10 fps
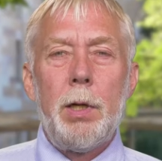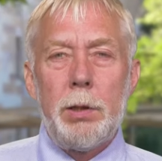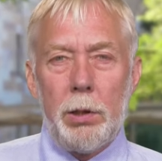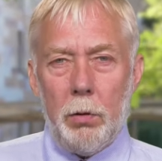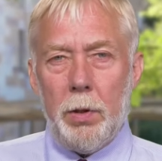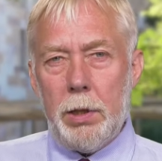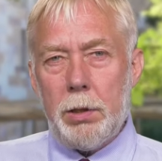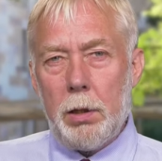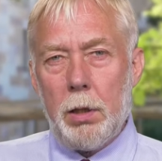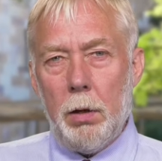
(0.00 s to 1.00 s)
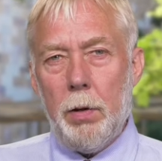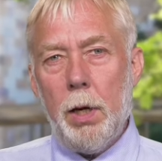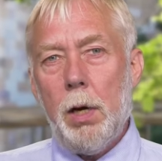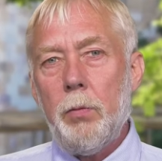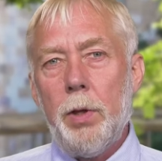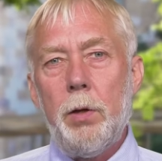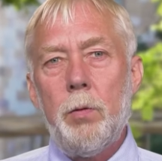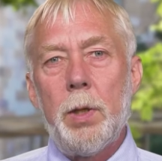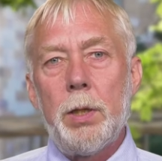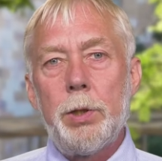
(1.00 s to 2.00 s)
So what is going on with
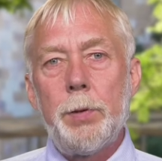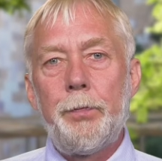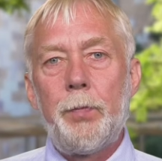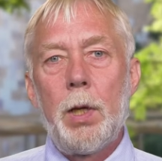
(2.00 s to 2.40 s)
humans?